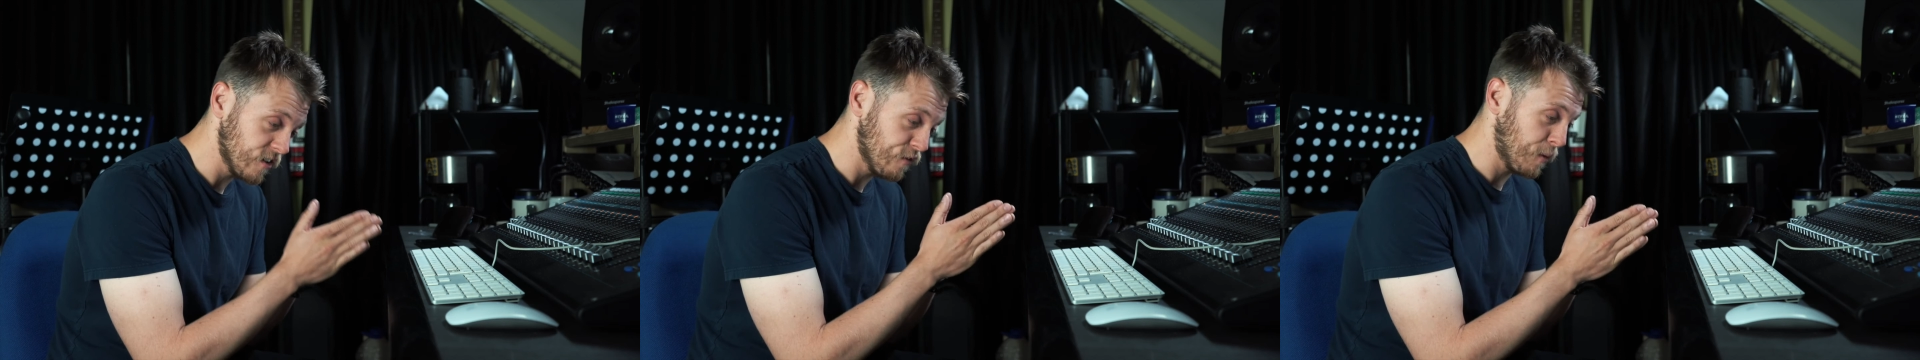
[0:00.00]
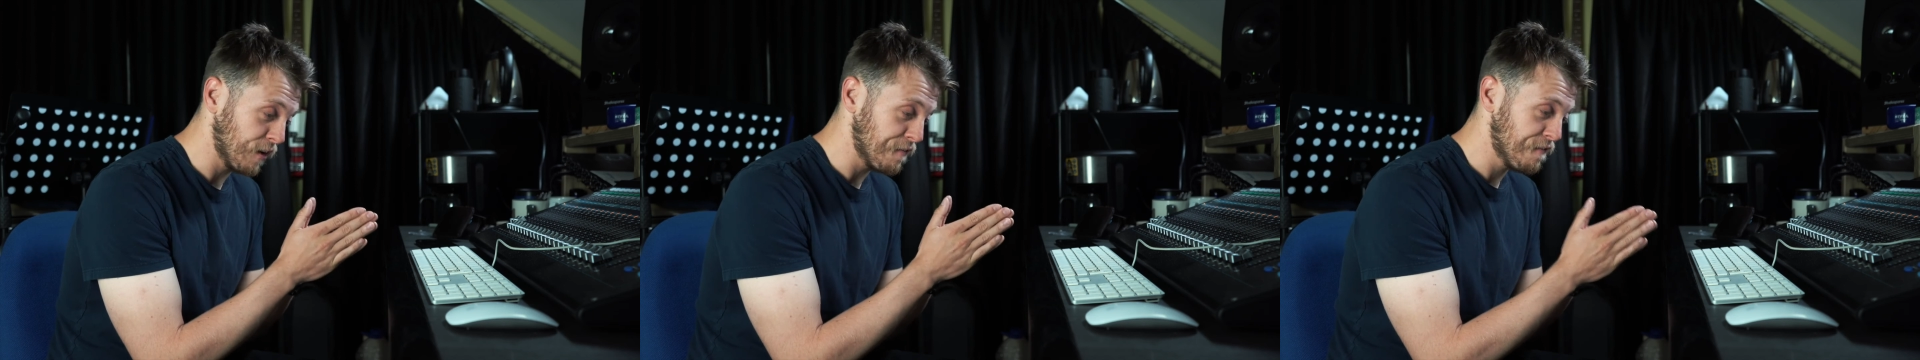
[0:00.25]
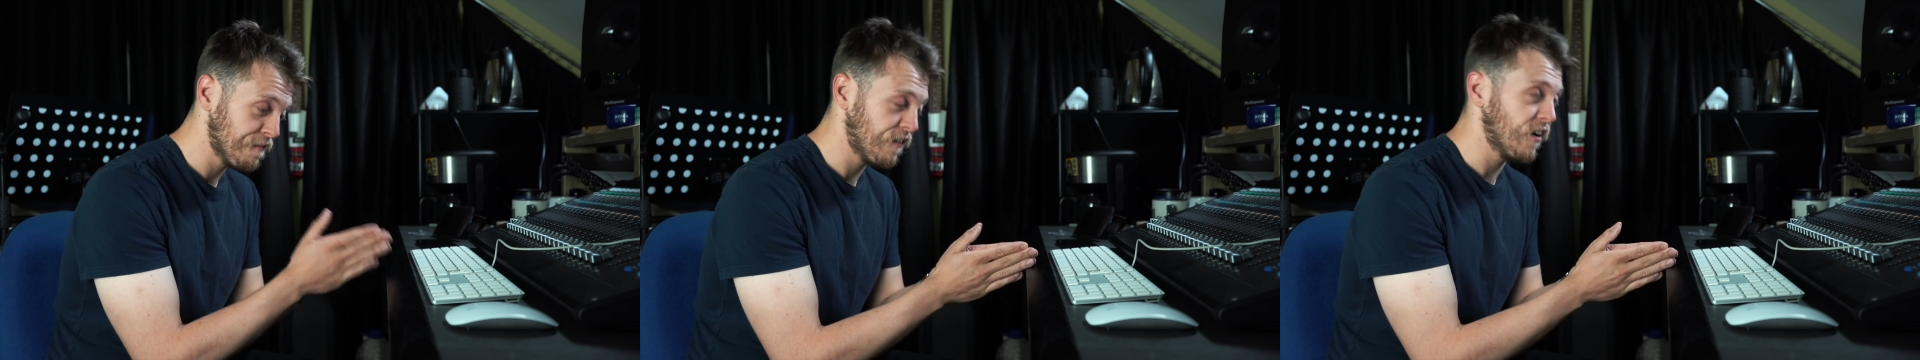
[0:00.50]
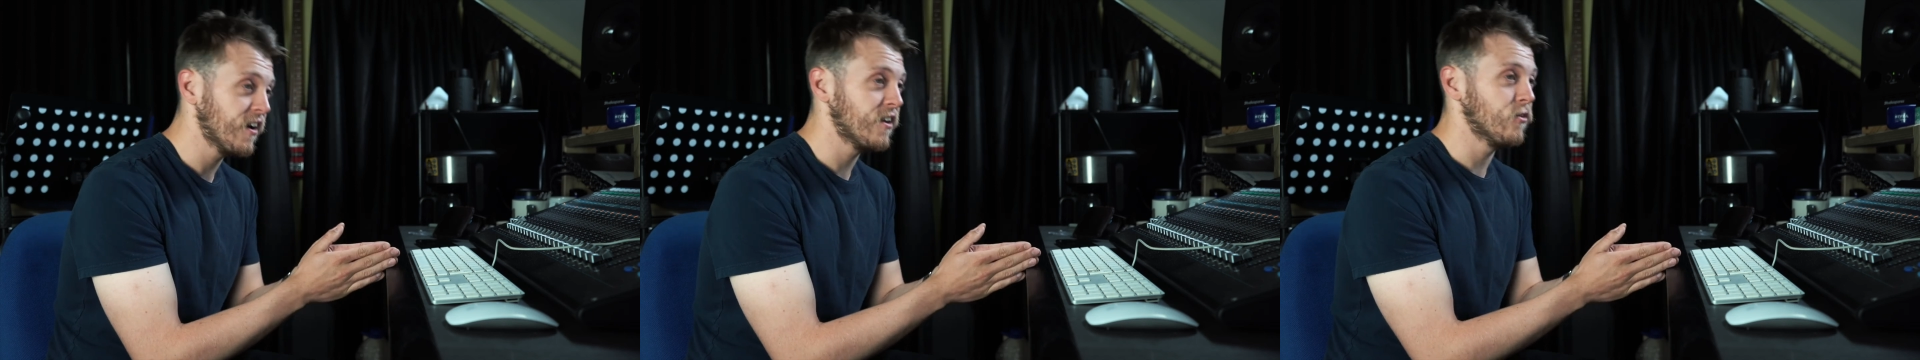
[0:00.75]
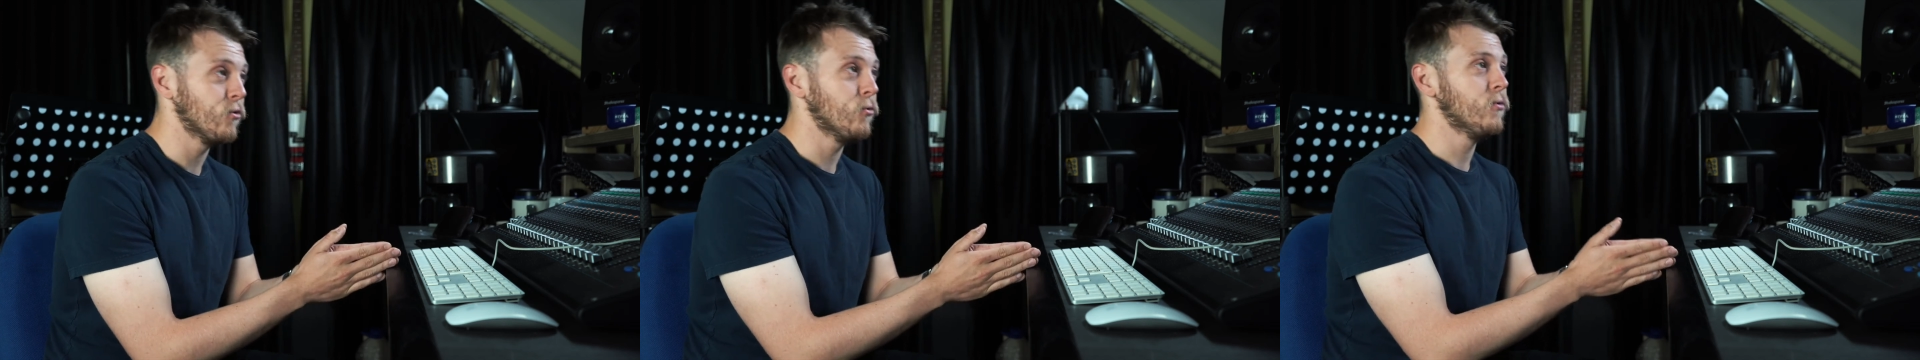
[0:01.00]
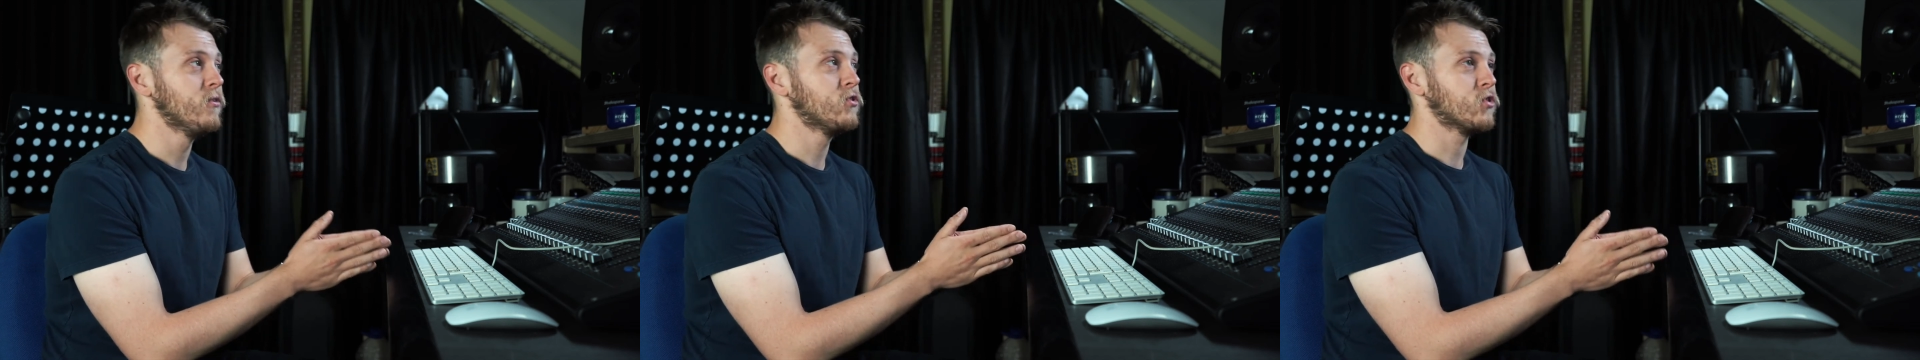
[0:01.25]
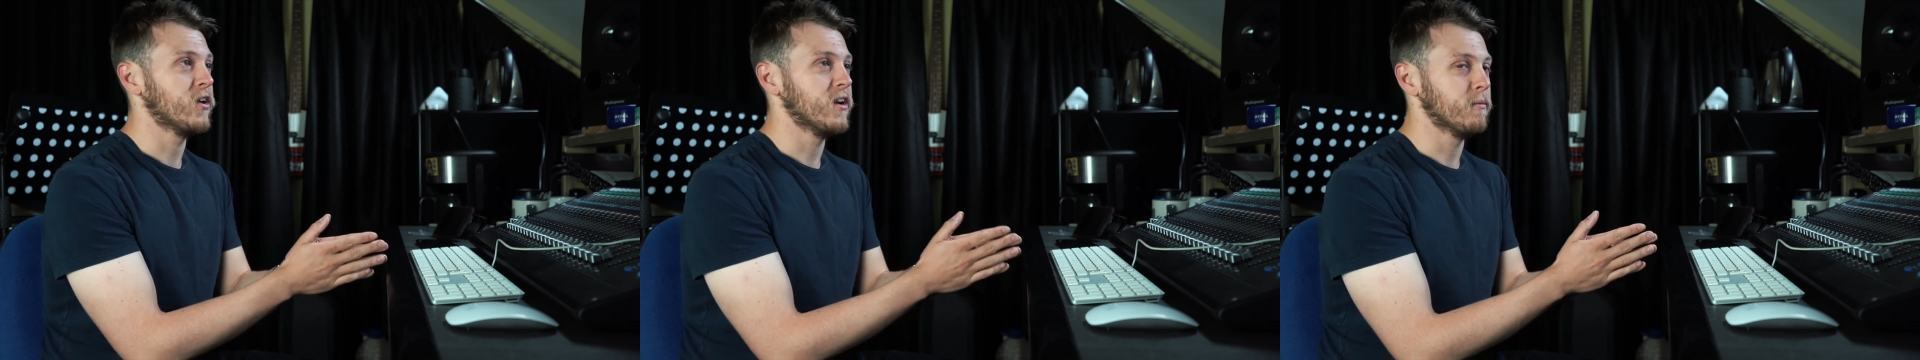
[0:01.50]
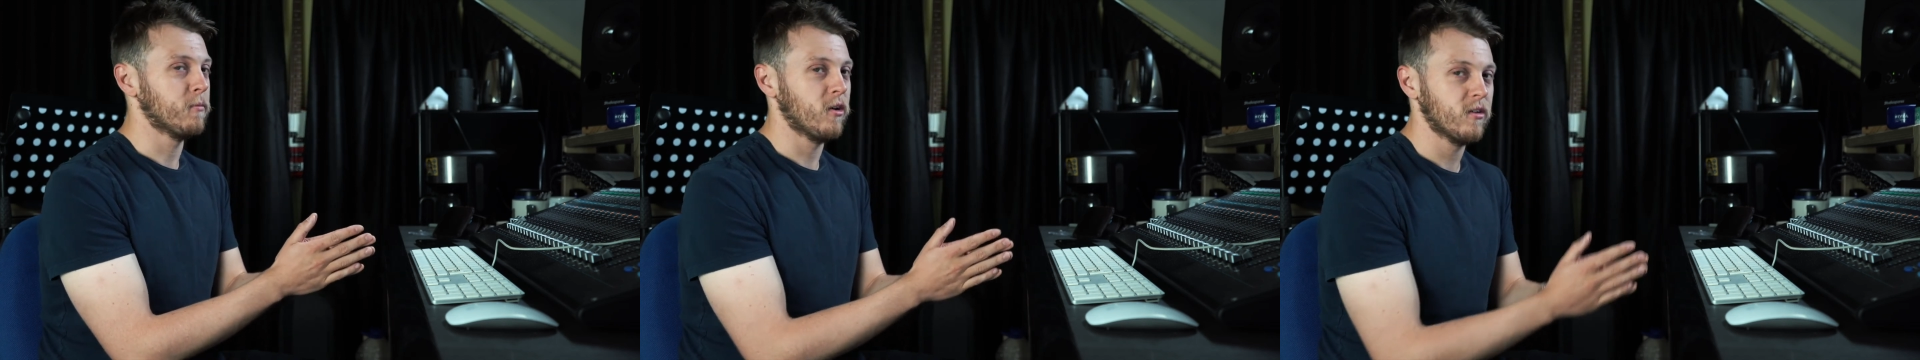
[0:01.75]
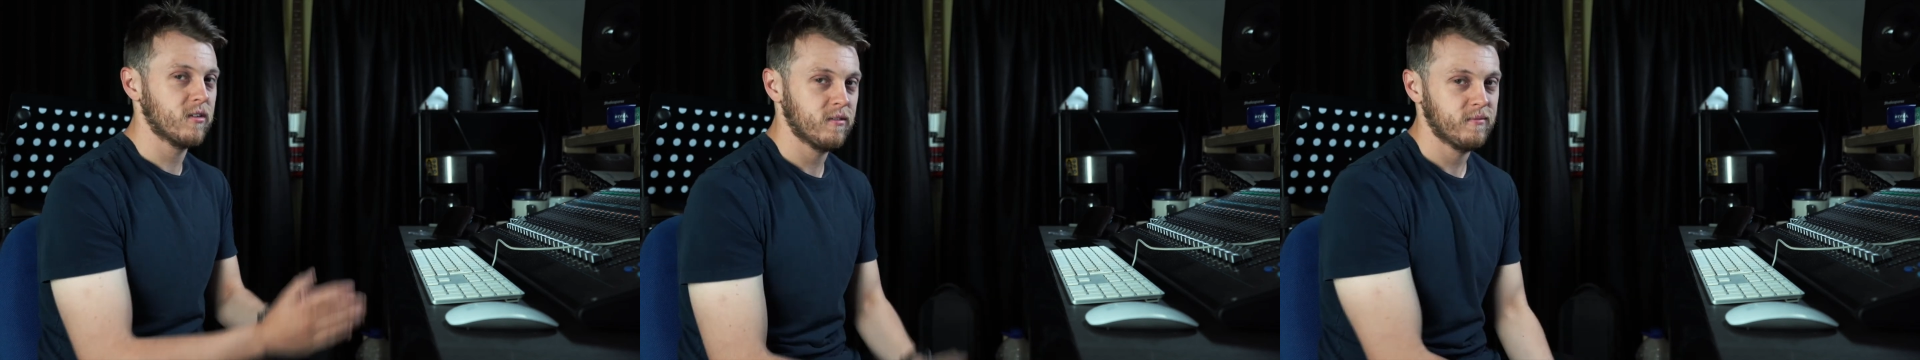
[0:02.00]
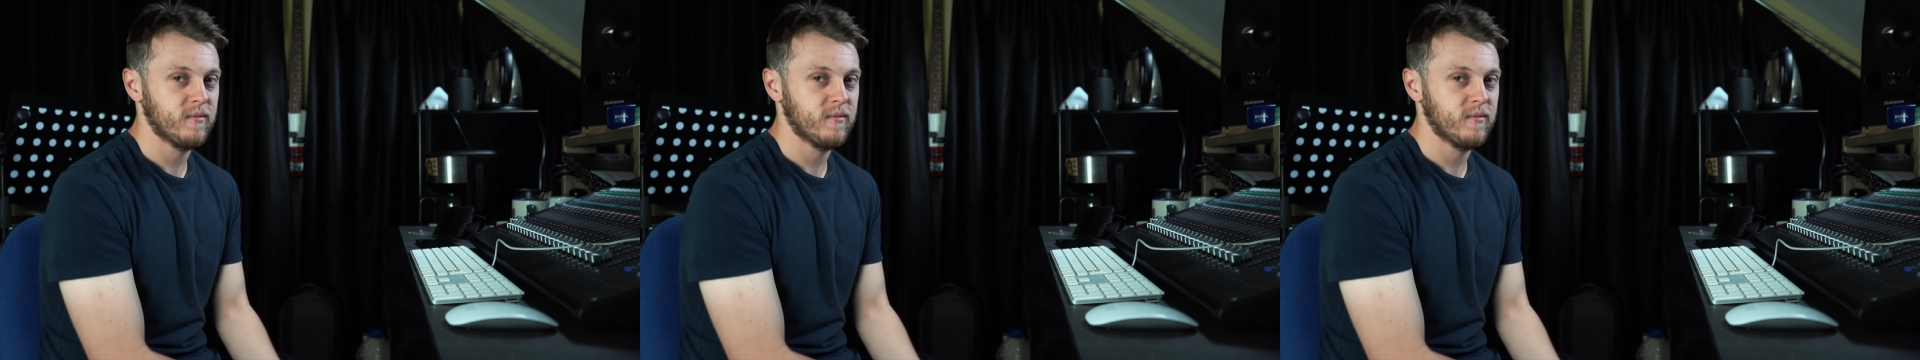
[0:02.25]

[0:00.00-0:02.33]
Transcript: of my final training block.